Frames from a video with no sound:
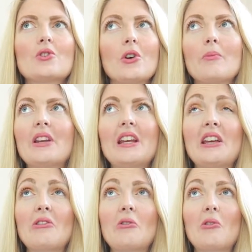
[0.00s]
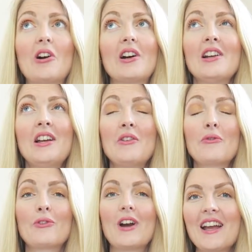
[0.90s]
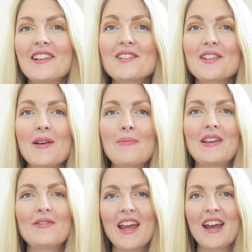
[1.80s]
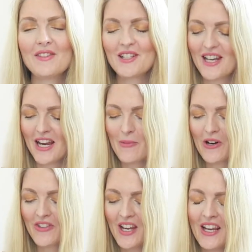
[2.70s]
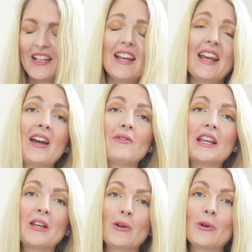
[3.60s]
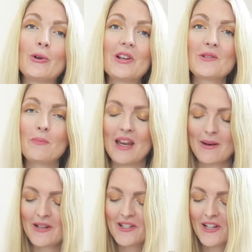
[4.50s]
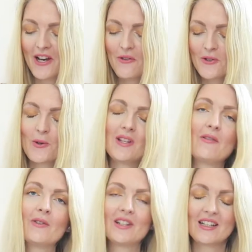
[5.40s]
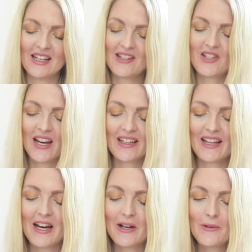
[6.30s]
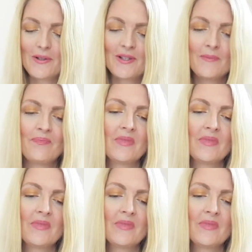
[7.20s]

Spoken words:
Germany or France, I believe they have the Zeeman. They have the cutest baby stuff, so definitely check it out.